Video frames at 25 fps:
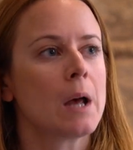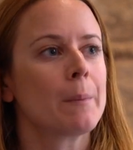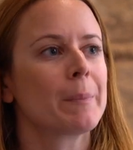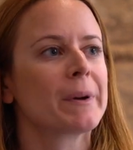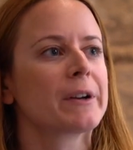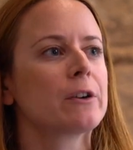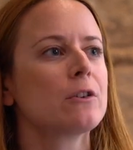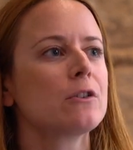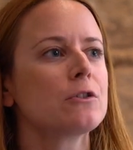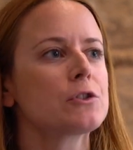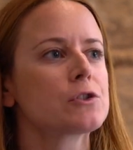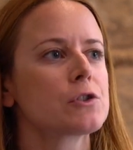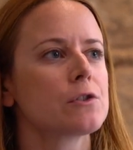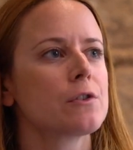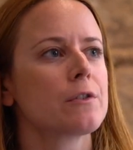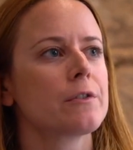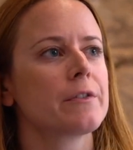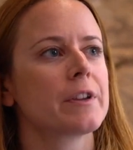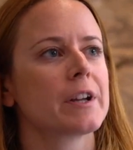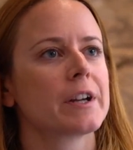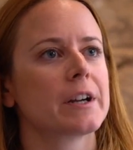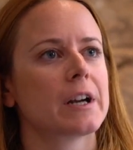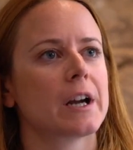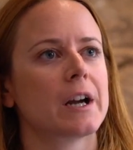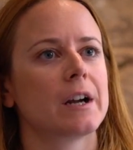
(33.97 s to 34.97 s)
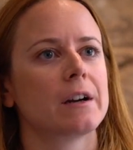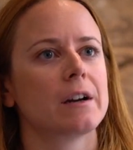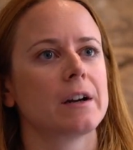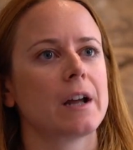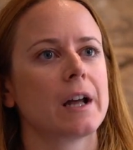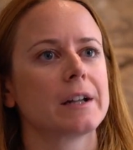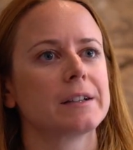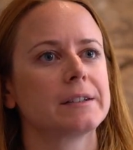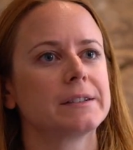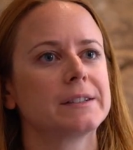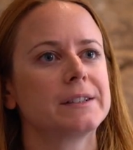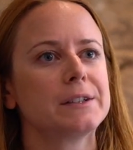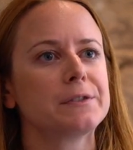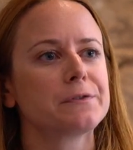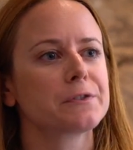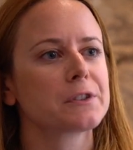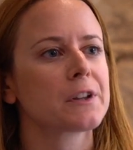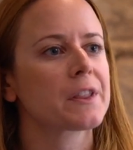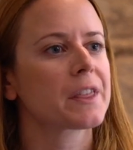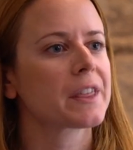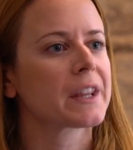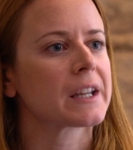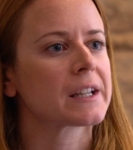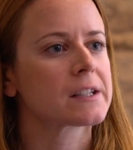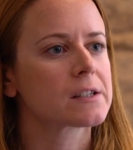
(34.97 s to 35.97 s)
but also there are
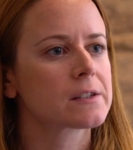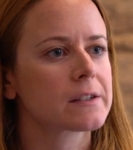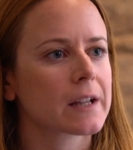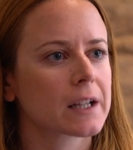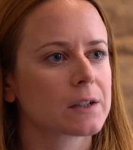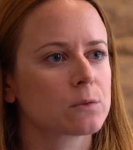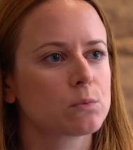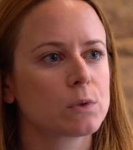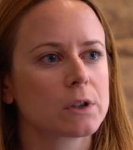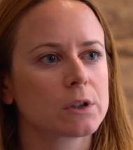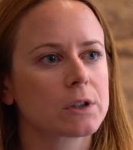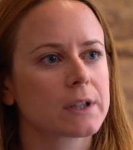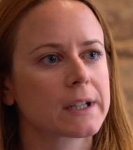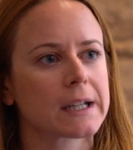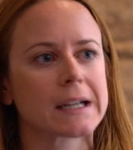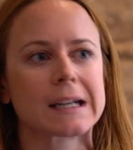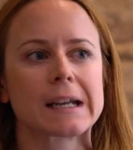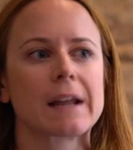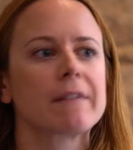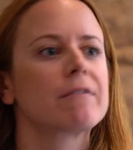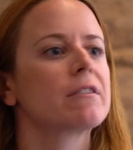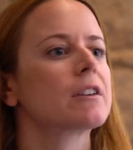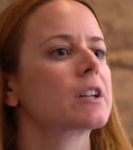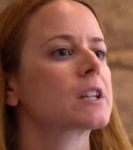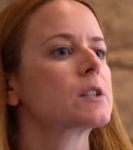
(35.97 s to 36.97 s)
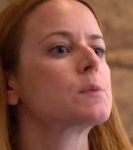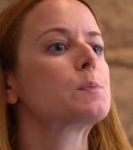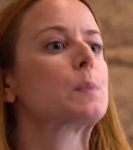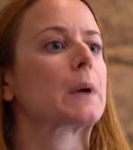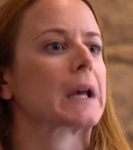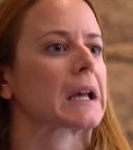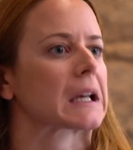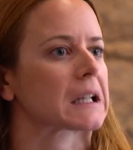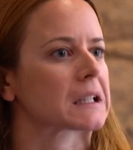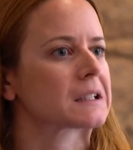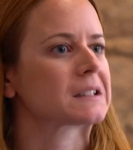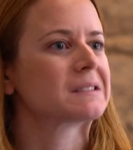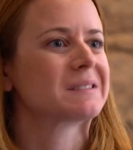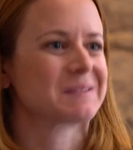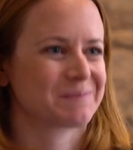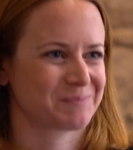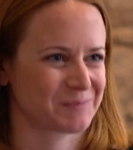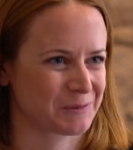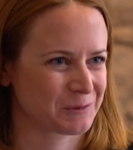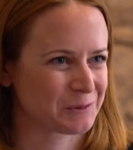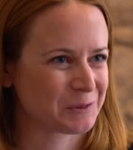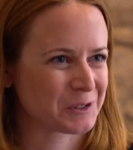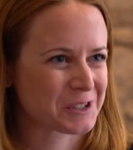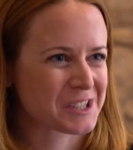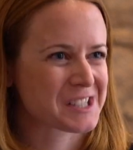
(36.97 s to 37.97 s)
different things that we can never expect
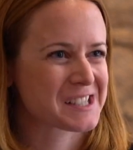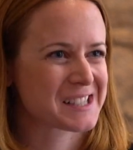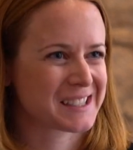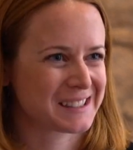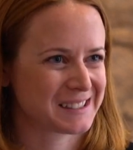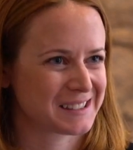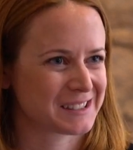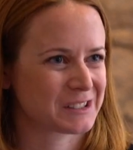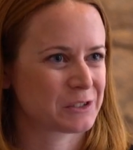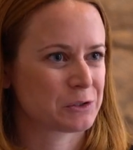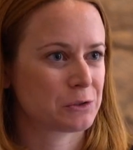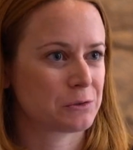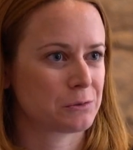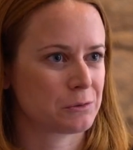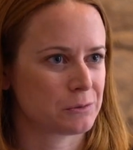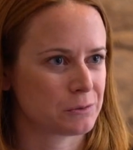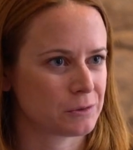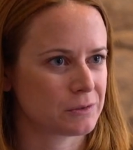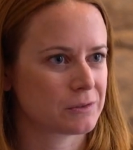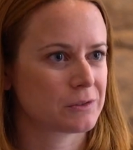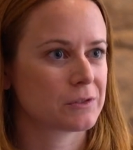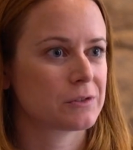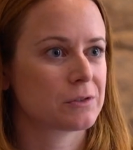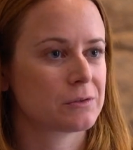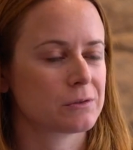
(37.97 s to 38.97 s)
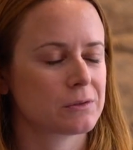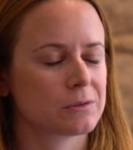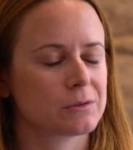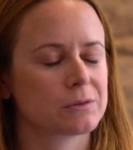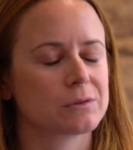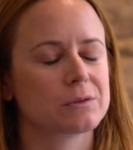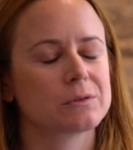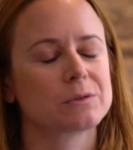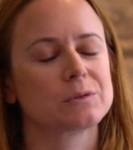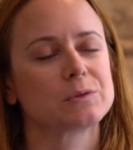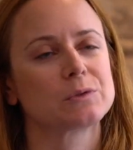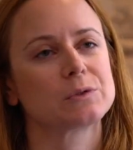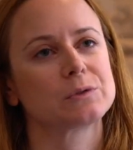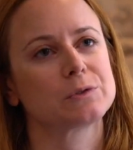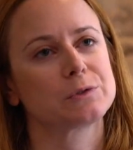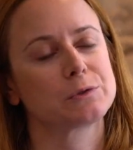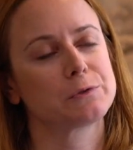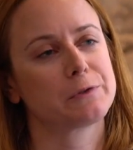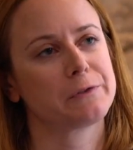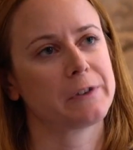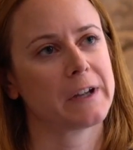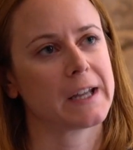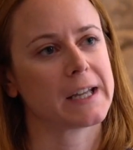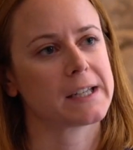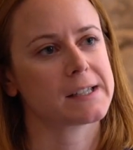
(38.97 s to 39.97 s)
for a city
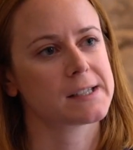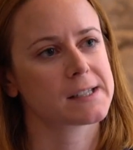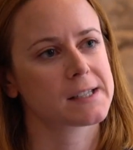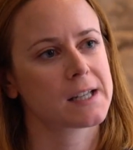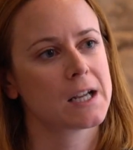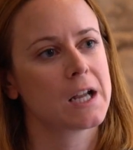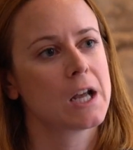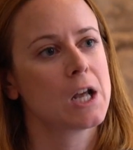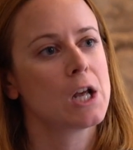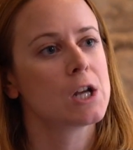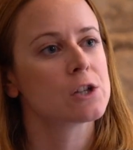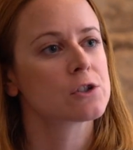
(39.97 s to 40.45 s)
to face.